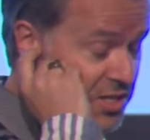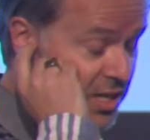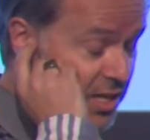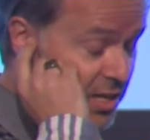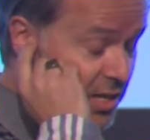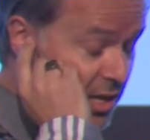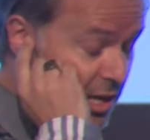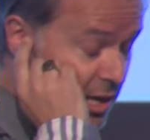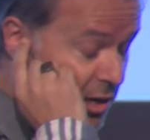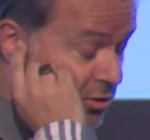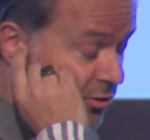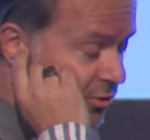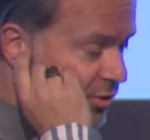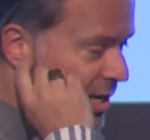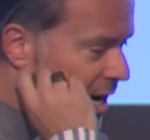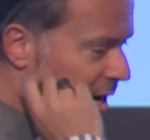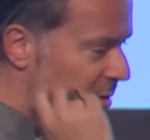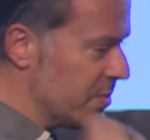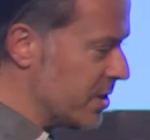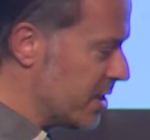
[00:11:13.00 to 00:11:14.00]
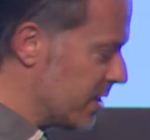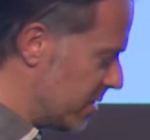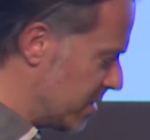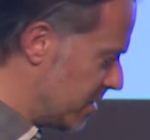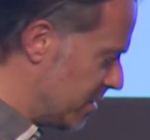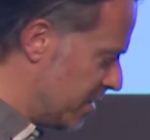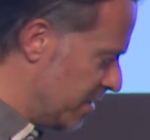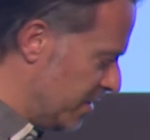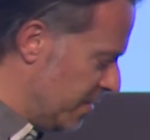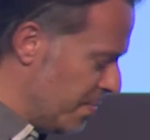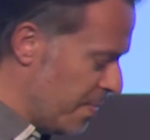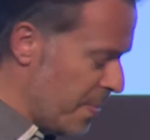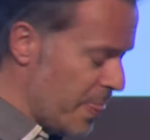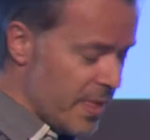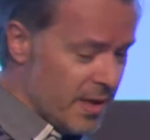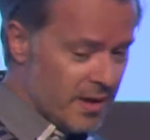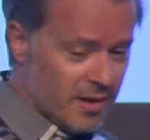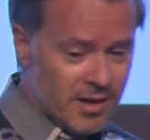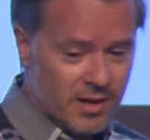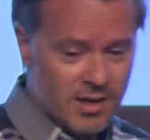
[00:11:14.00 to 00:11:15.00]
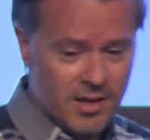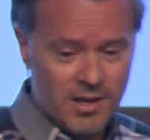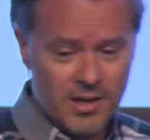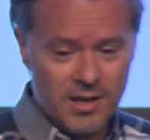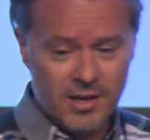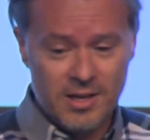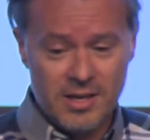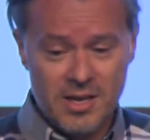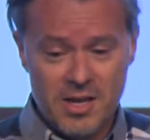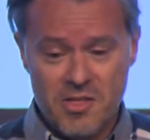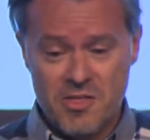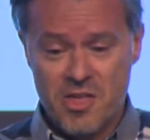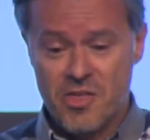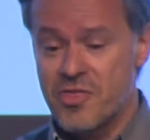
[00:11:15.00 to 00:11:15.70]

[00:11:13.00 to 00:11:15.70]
thing a lot of times. The